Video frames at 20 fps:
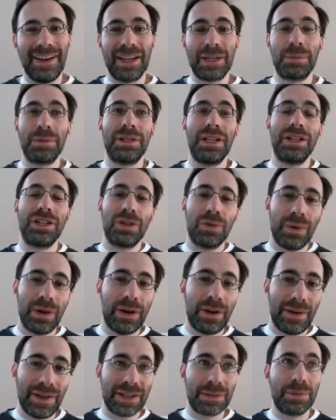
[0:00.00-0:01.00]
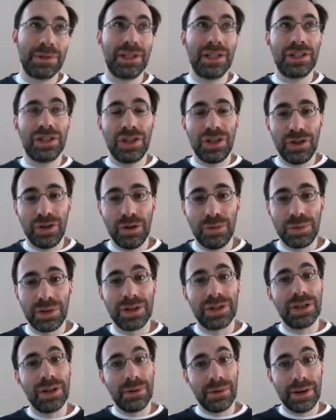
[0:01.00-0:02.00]
X plus h squared, x plus h cubed,
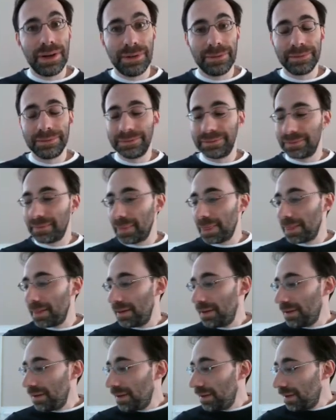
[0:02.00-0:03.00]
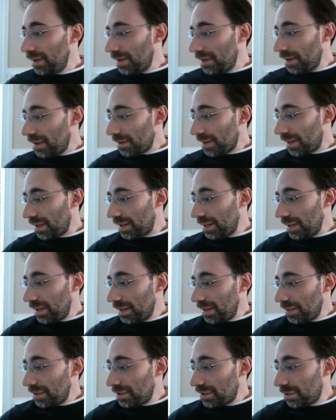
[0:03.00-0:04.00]
and so on. Okay,
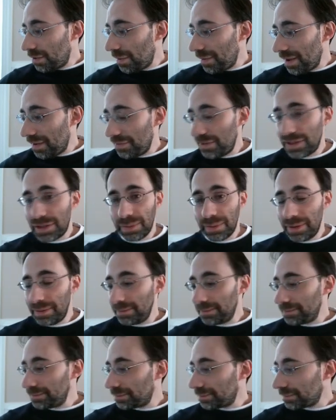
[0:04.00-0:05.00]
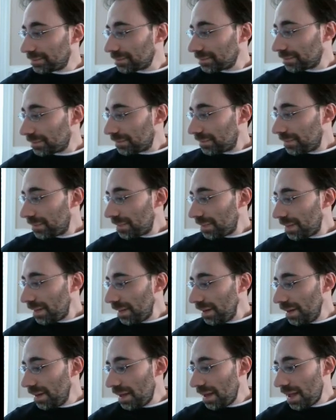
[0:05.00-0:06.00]
so now we have this one.
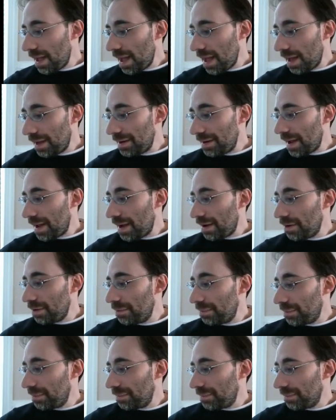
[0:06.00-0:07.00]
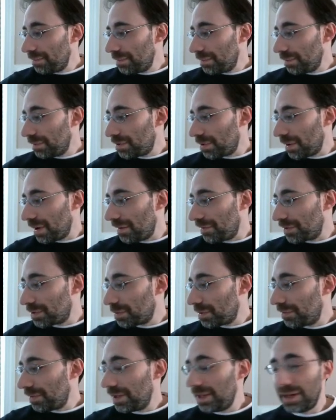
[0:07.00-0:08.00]
And now, sorry, I have this
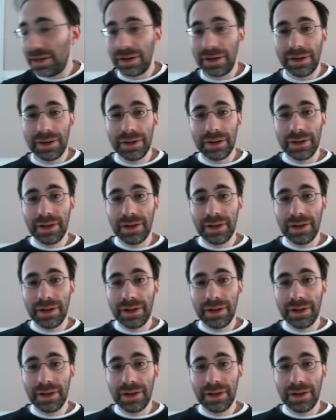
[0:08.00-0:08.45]
one over here.